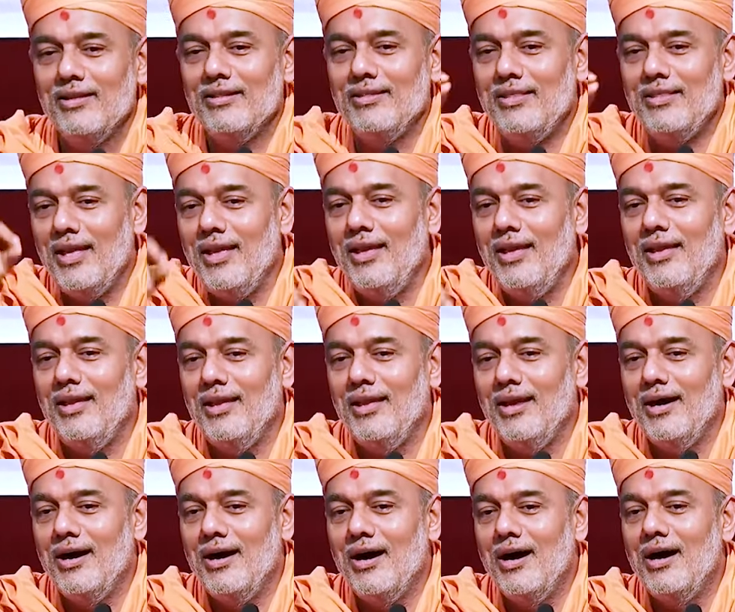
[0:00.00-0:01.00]

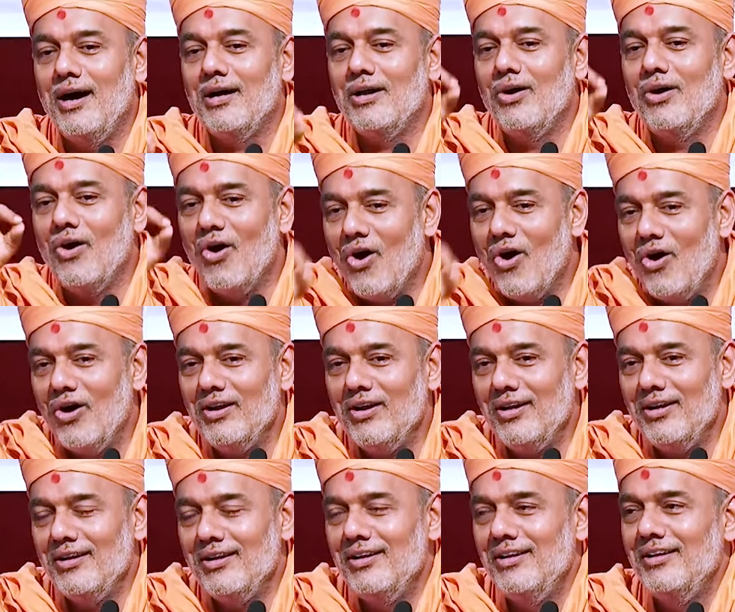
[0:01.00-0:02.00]
they are
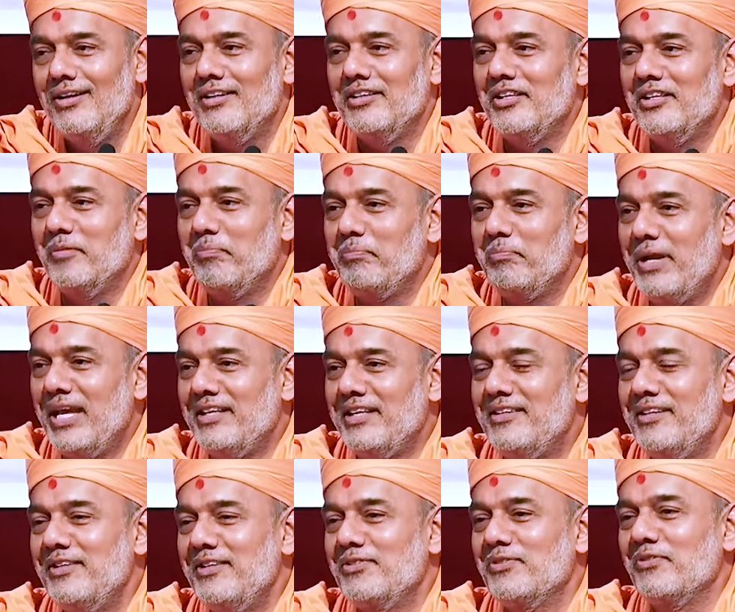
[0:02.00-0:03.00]
on the
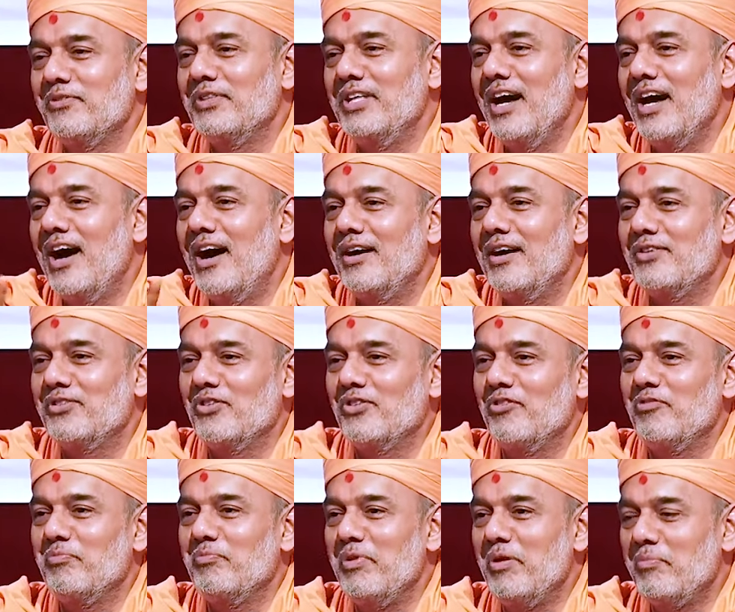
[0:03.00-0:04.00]
pages of the hearts
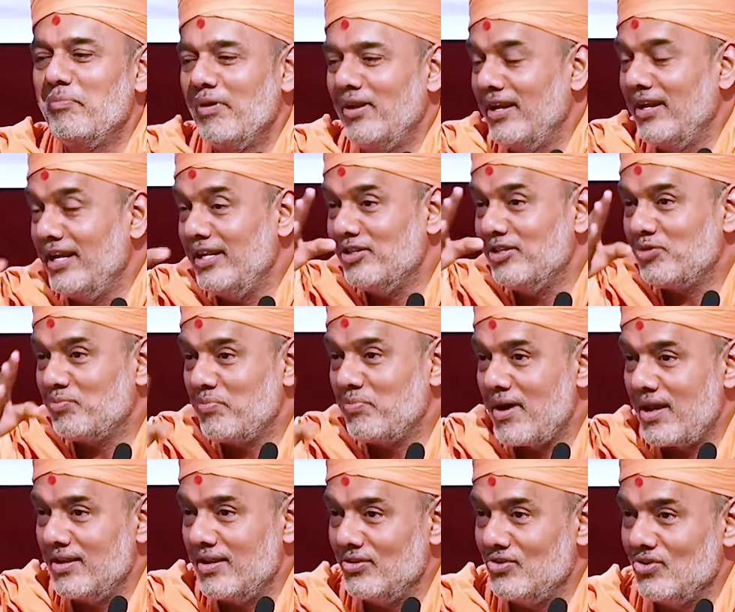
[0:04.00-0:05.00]
of people,
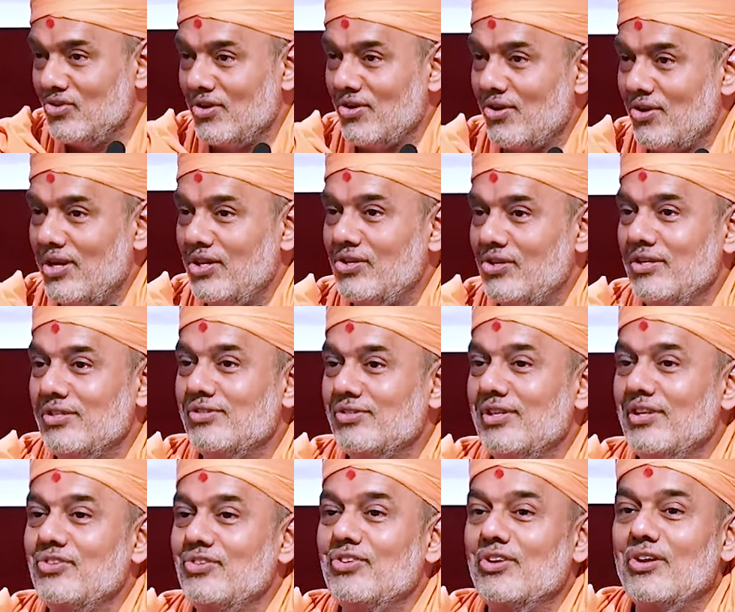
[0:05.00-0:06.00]
inspiring
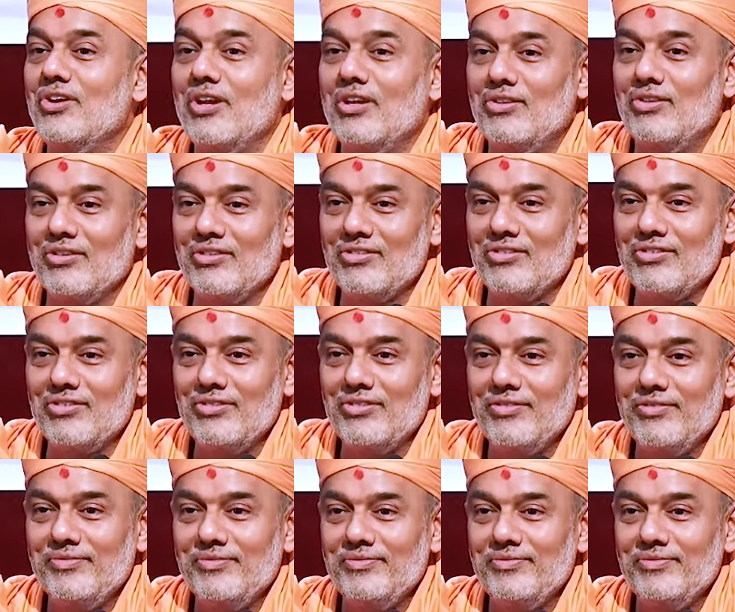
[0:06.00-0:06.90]
generations and generations.